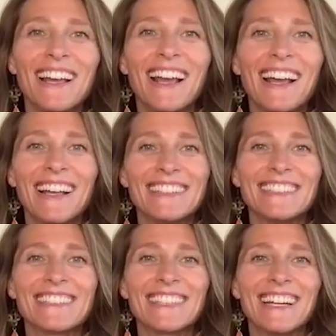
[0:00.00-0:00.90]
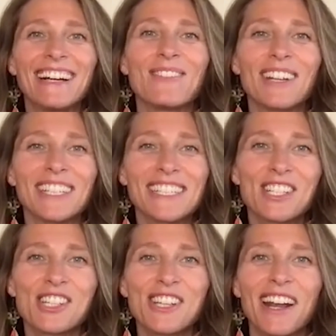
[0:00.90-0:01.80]
And I wanted to
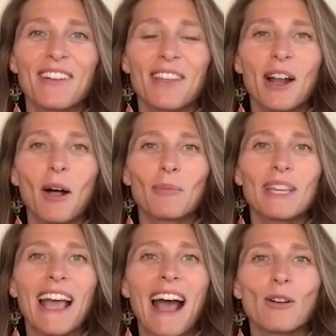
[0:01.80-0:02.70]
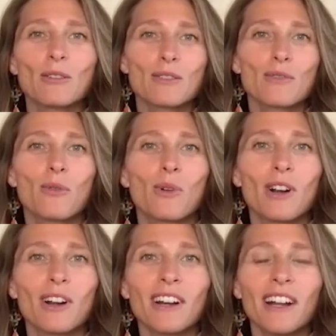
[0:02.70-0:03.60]
share that I'll be out
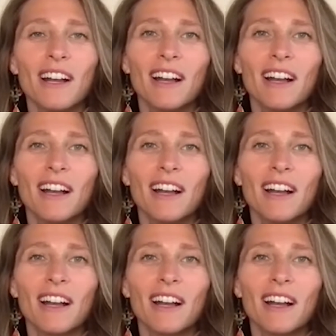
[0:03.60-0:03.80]
for,